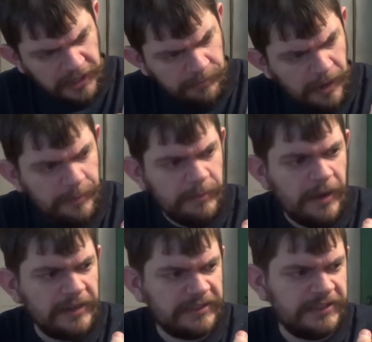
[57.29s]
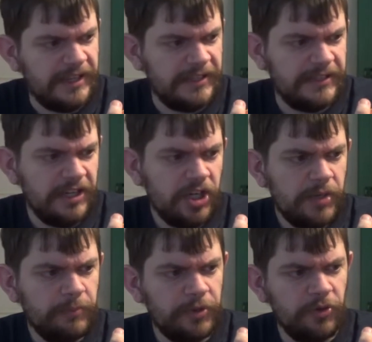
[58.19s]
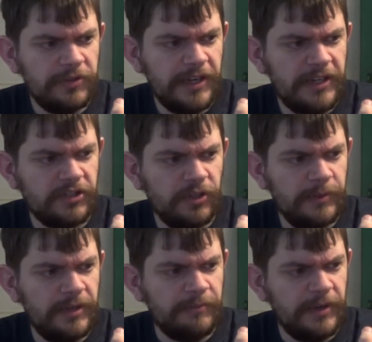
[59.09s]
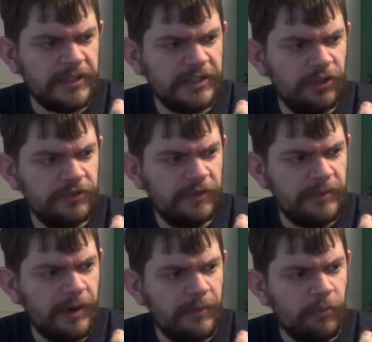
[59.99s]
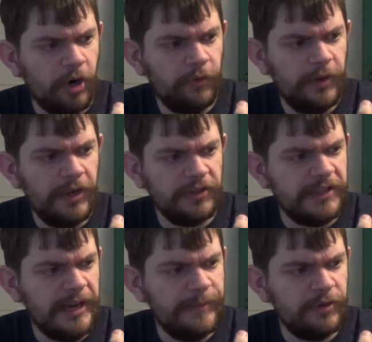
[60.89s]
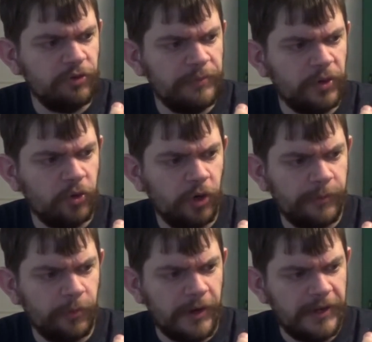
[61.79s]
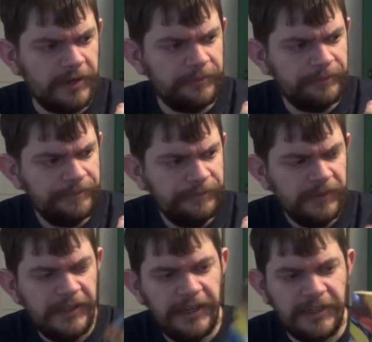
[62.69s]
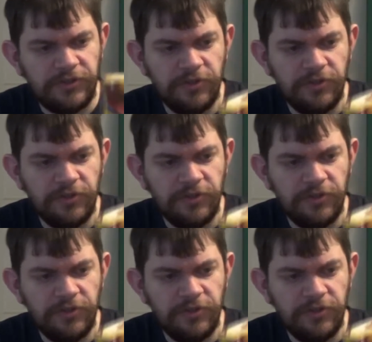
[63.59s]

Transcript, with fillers: on the bottom of the box says produced and distributed exclusively by Marvel Entertainment Group Incorporated in